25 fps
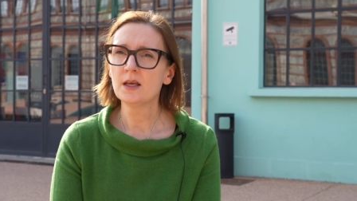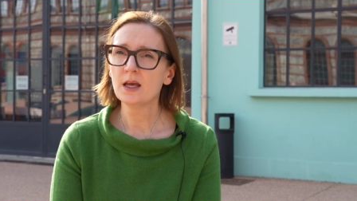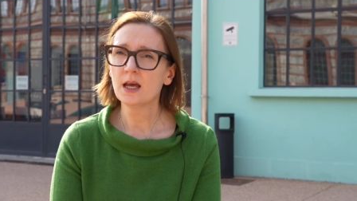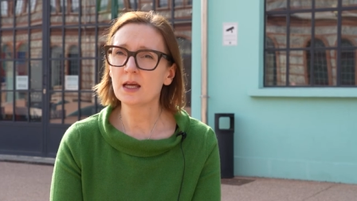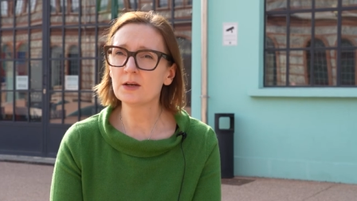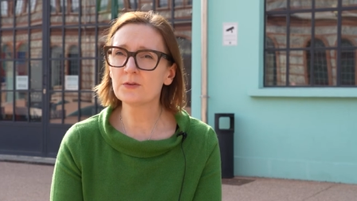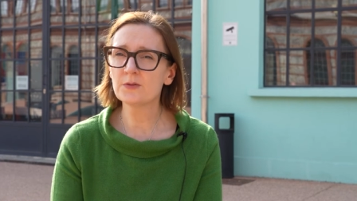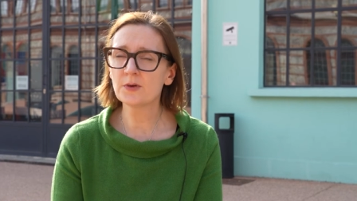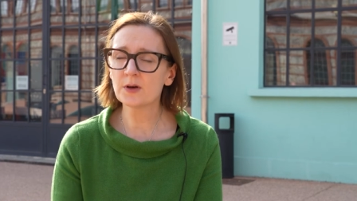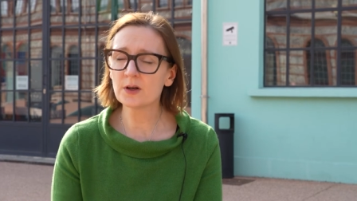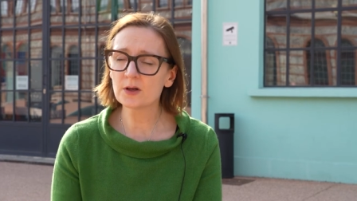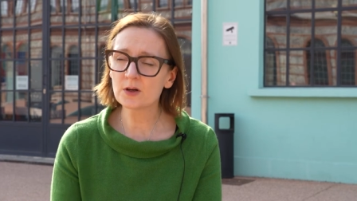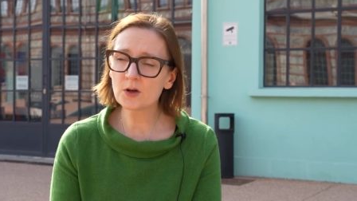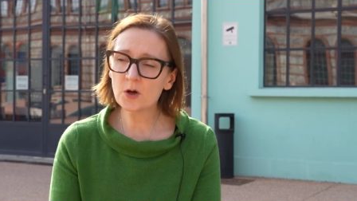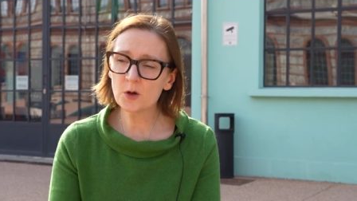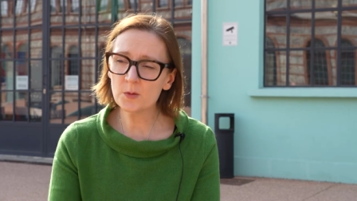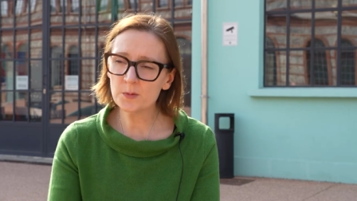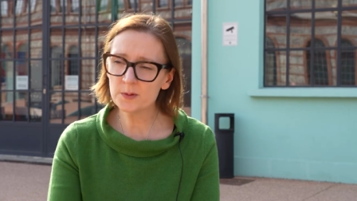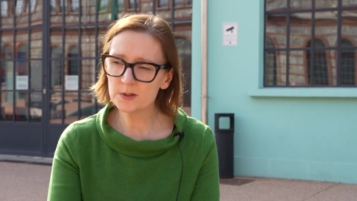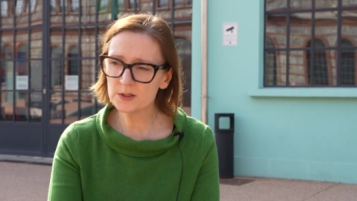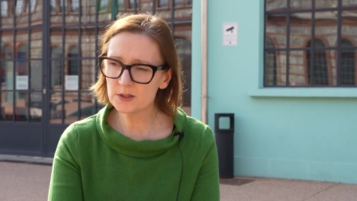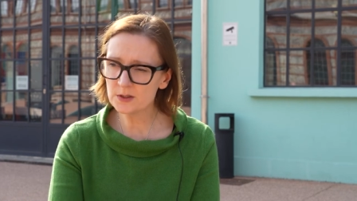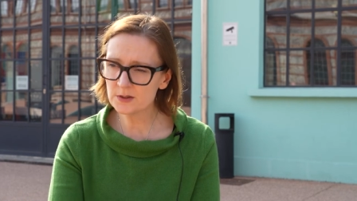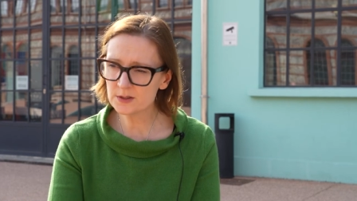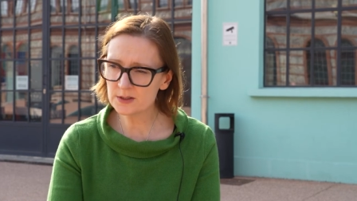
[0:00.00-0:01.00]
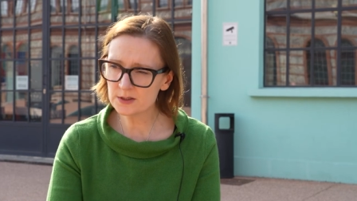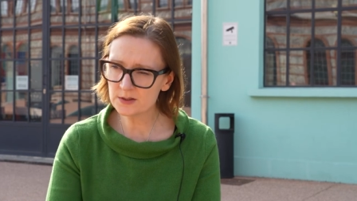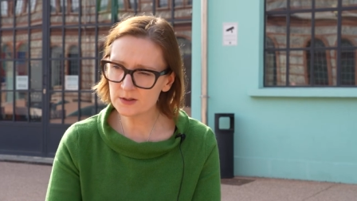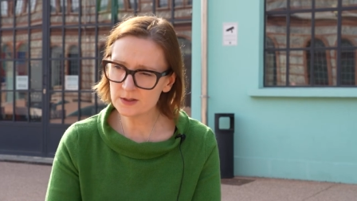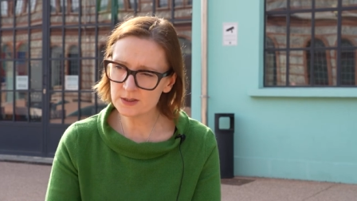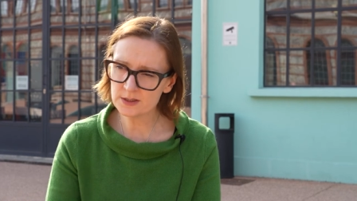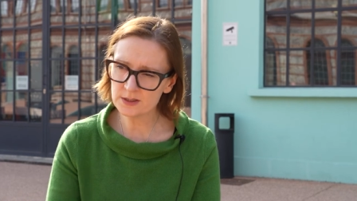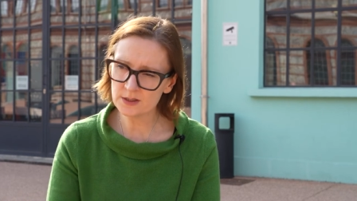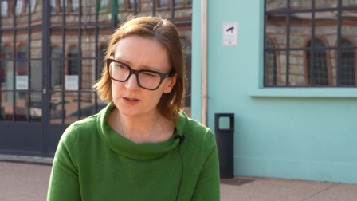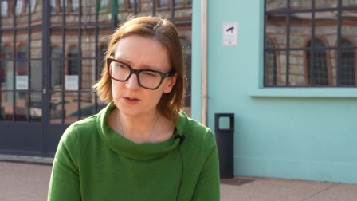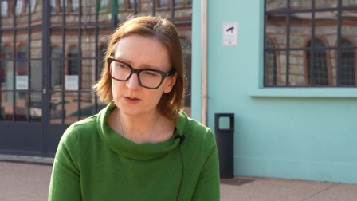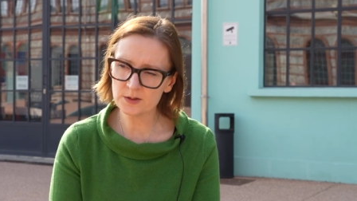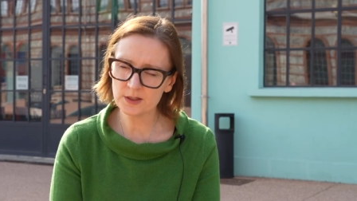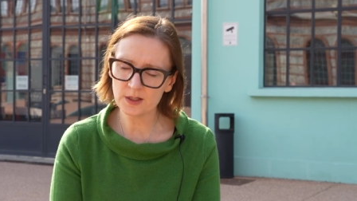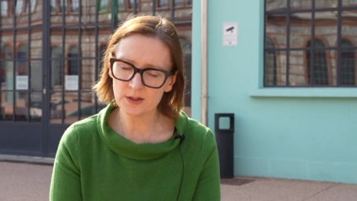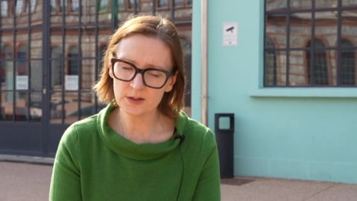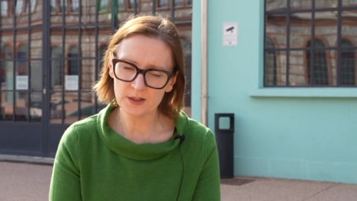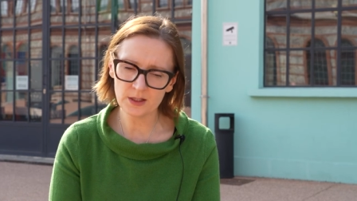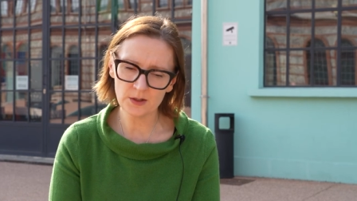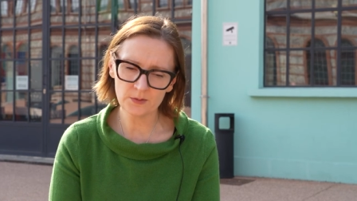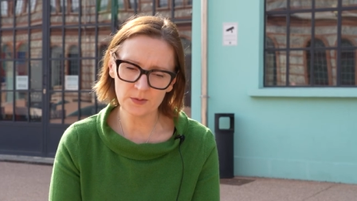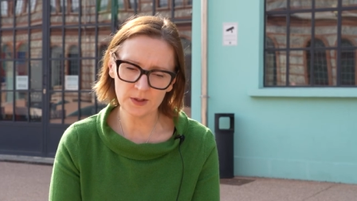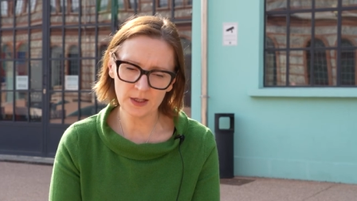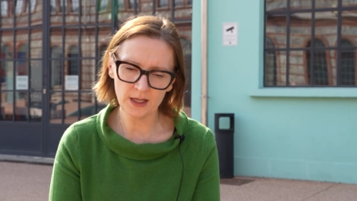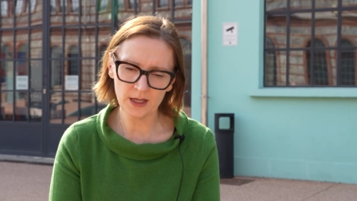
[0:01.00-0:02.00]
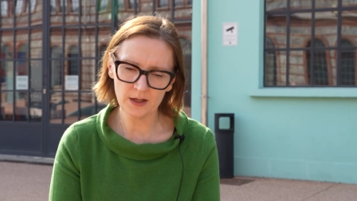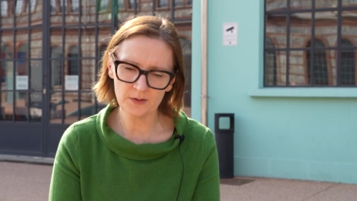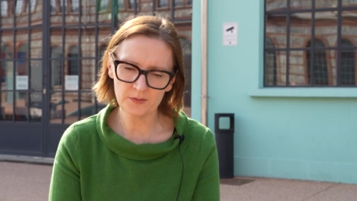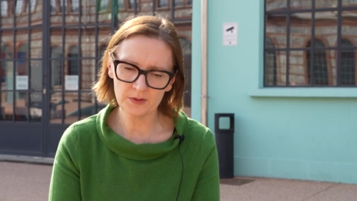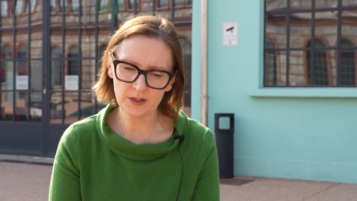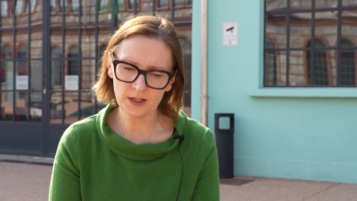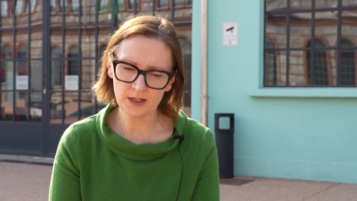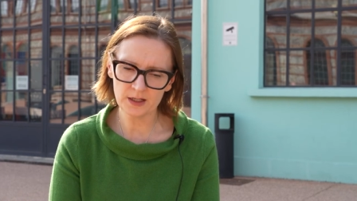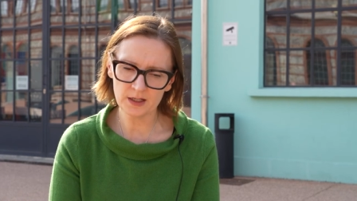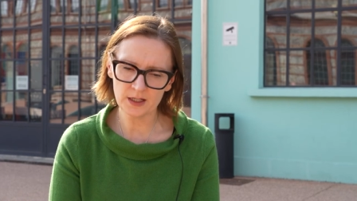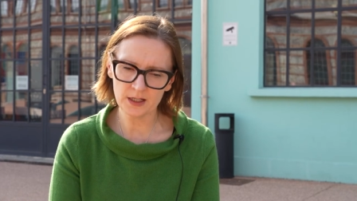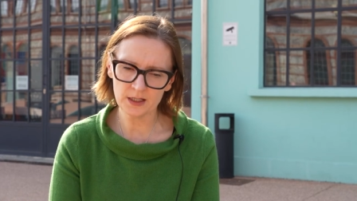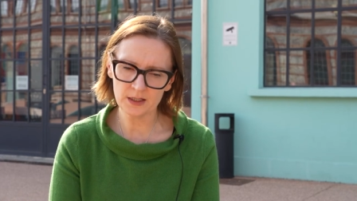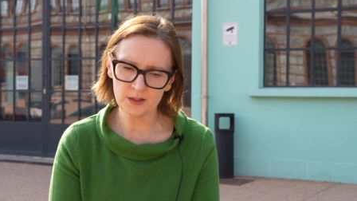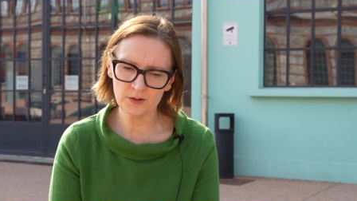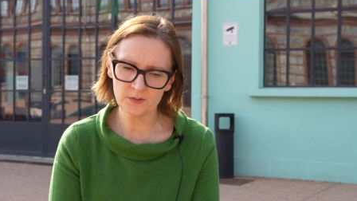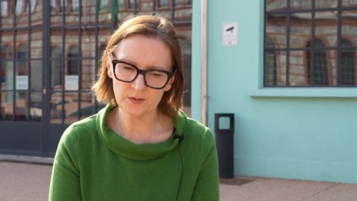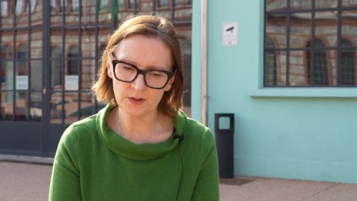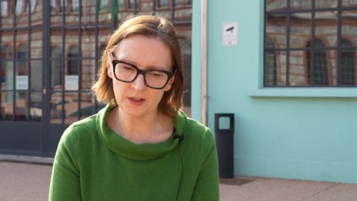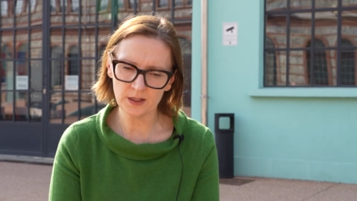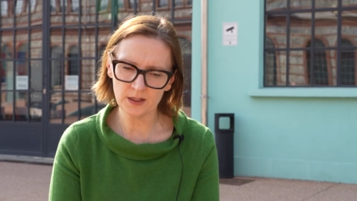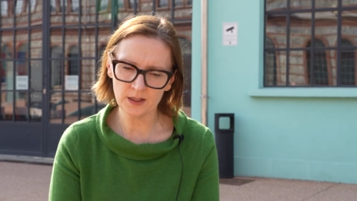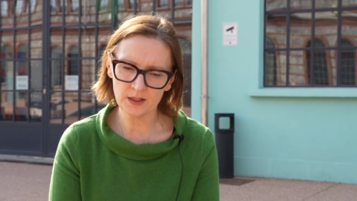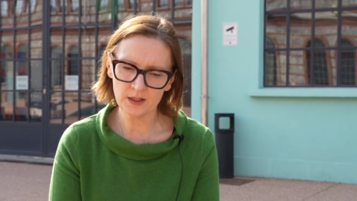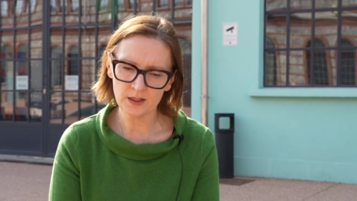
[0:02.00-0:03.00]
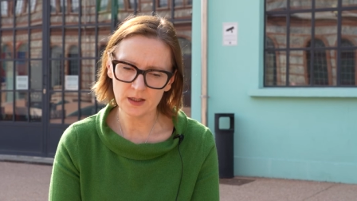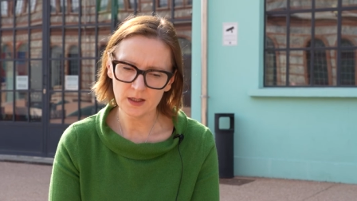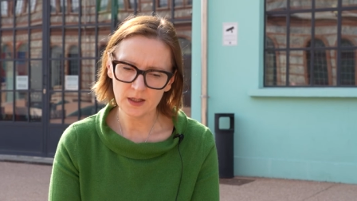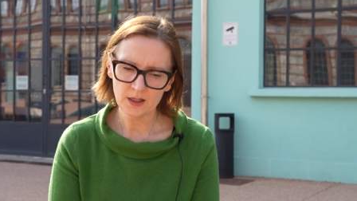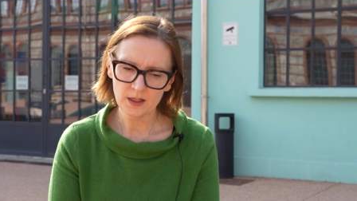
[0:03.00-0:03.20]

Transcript: and for our co-producers, you know, that we have that kind of a